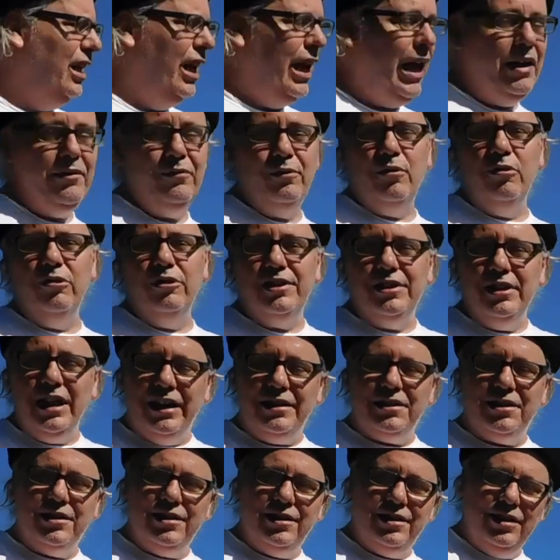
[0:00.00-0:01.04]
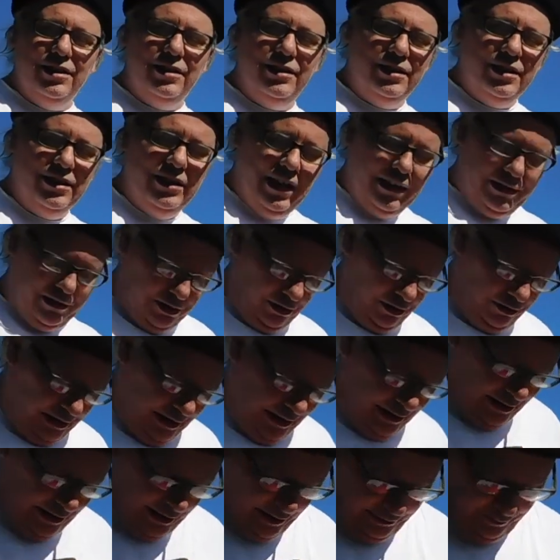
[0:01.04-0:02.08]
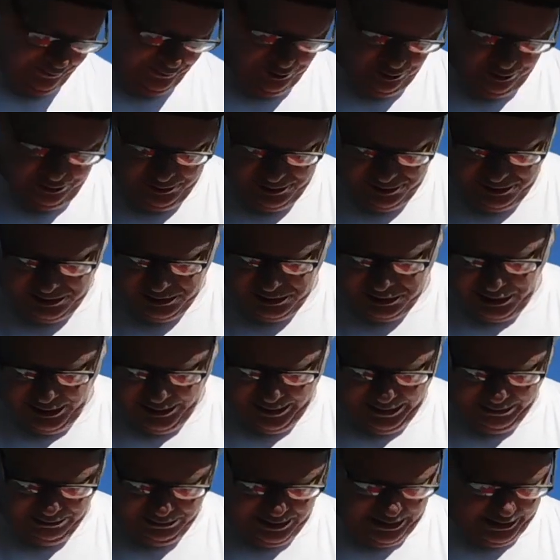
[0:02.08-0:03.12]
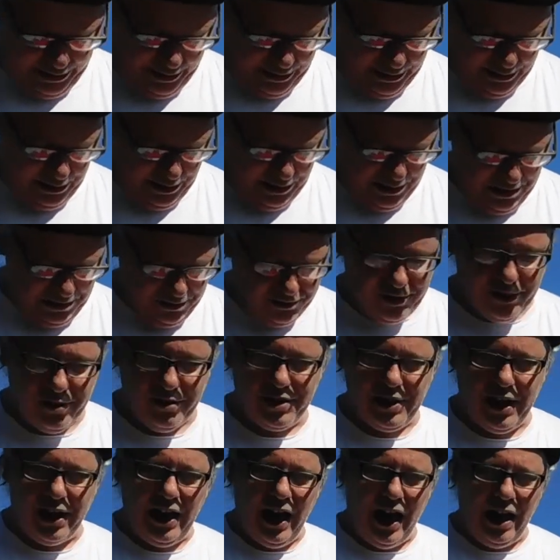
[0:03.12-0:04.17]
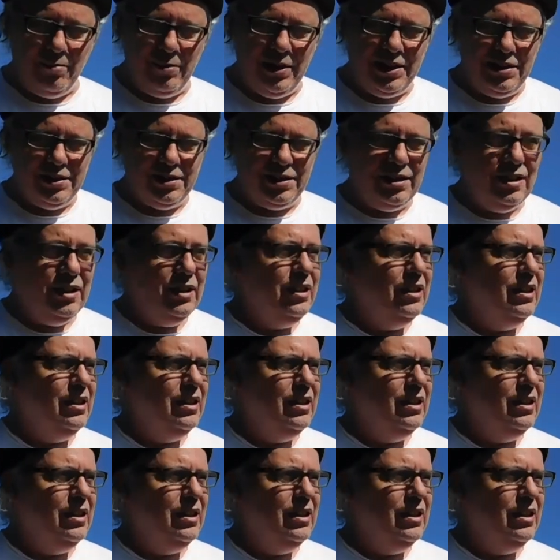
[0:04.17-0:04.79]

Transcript: And of course, and of course, check out Thursday Comics.